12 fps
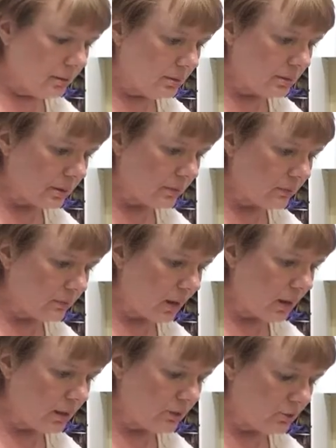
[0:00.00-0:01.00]
says
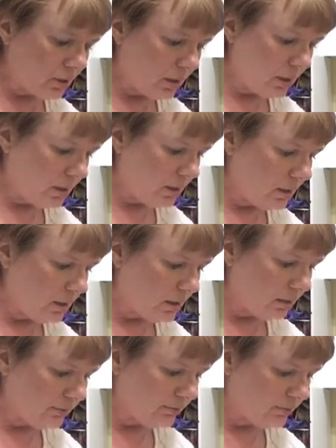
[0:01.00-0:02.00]
Holly Jolly
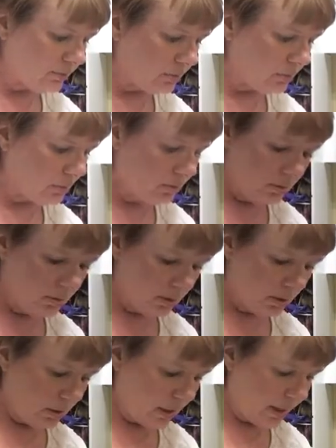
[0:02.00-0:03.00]
Cuff.
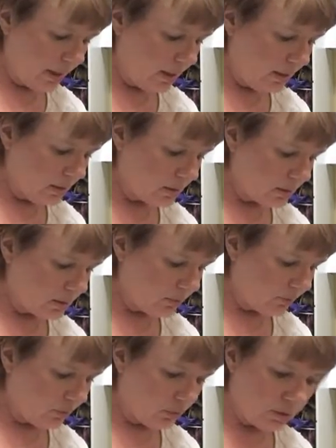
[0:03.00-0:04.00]
And it's
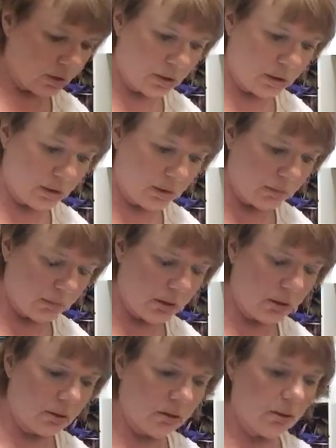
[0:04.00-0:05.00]

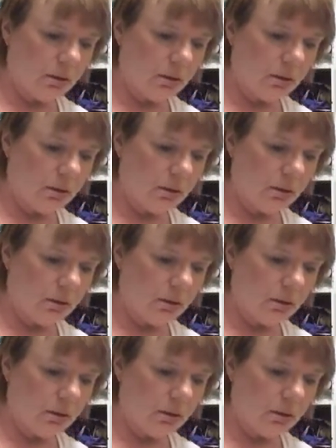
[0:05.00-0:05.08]
from,